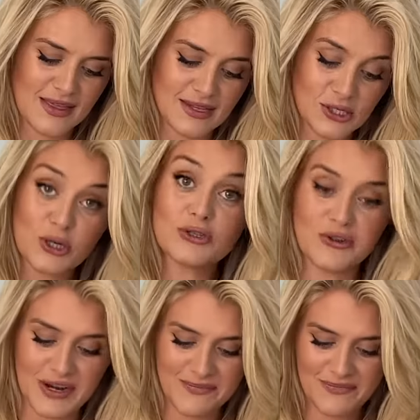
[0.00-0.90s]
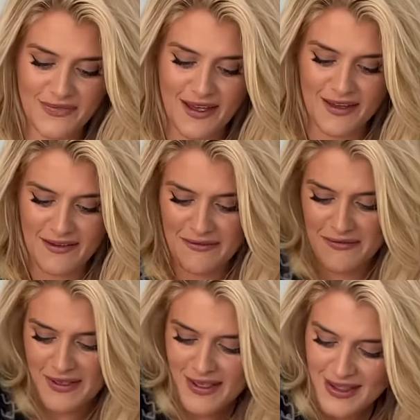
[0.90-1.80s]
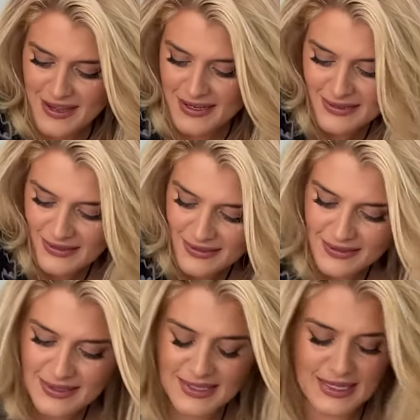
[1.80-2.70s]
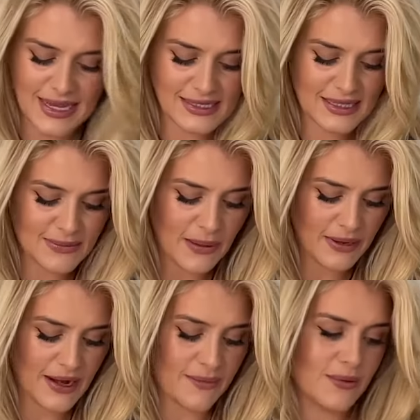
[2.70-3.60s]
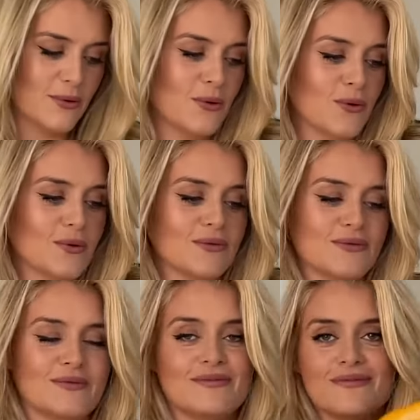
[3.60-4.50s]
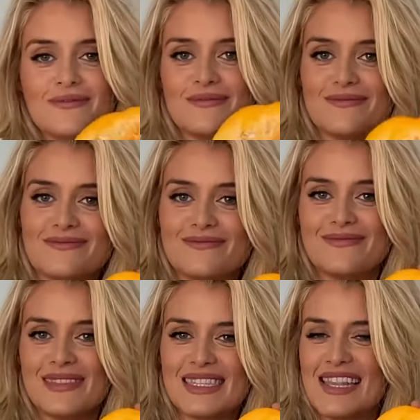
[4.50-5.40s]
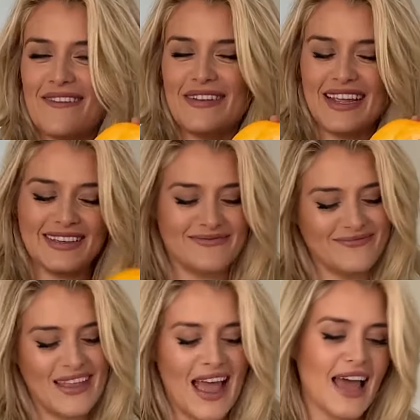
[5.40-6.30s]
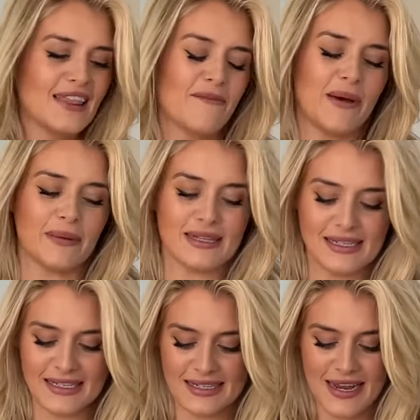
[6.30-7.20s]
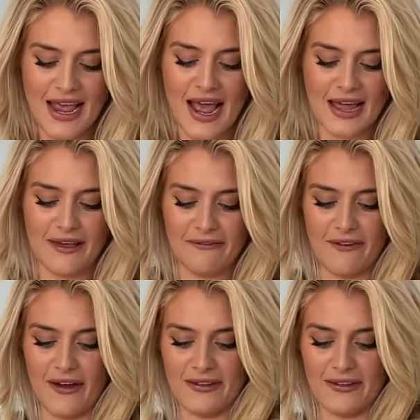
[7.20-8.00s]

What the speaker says: the surgery of slicing this pumpkin up. Ooh, lovely. I love pumpkin season. I love fall.